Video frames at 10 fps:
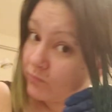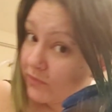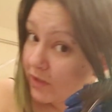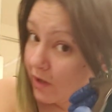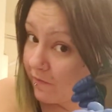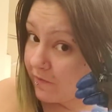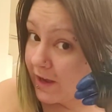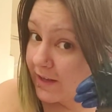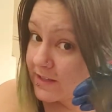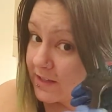Look how
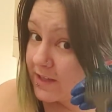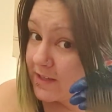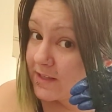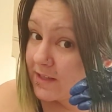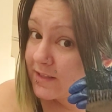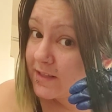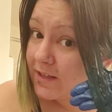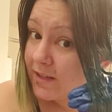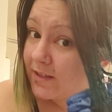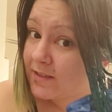fast and easy this
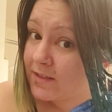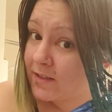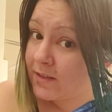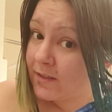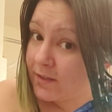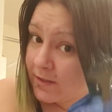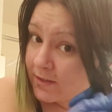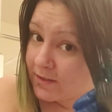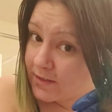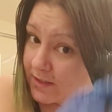is.
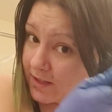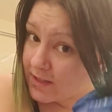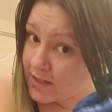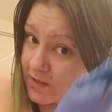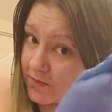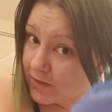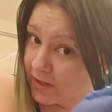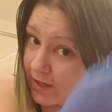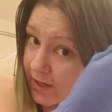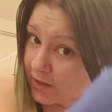See, this is for,
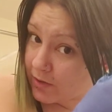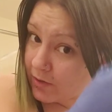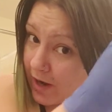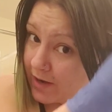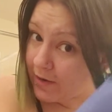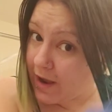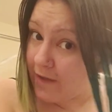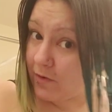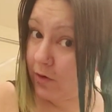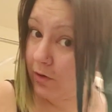like, you know, I don't
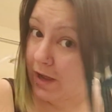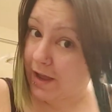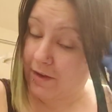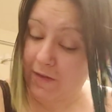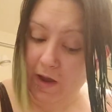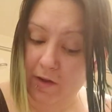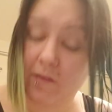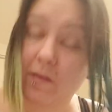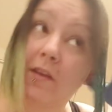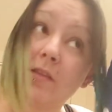have a whole head of
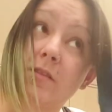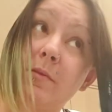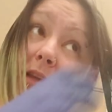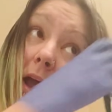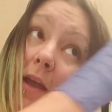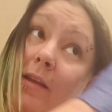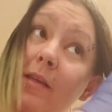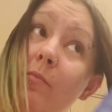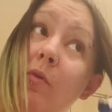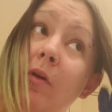hair that needs to be dyed
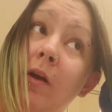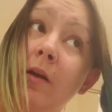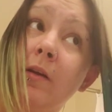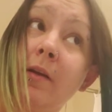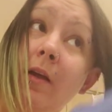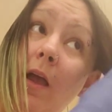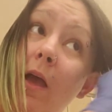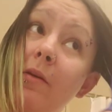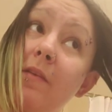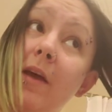anymore.
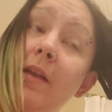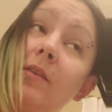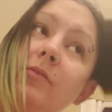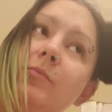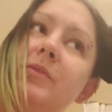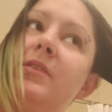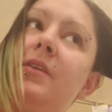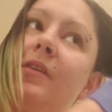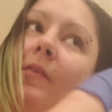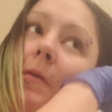I would have had, a
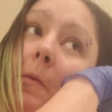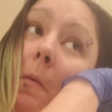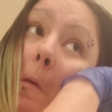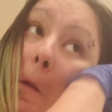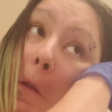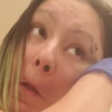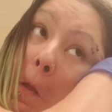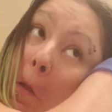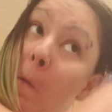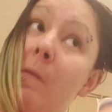different
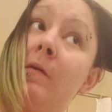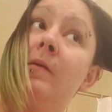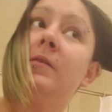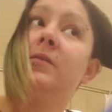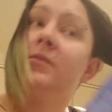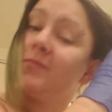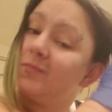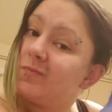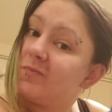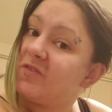tutorial
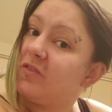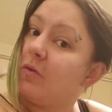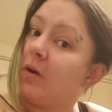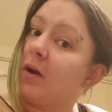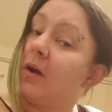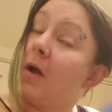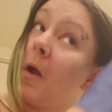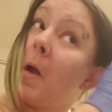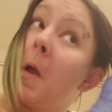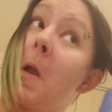for
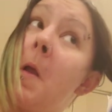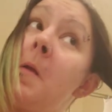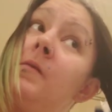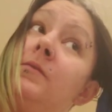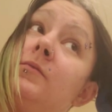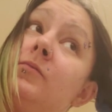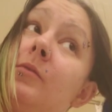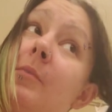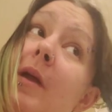when my